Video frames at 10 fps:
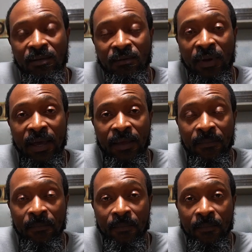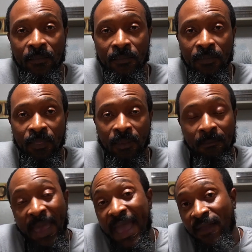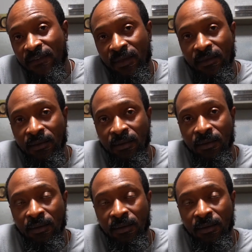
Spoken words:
Right? Magic.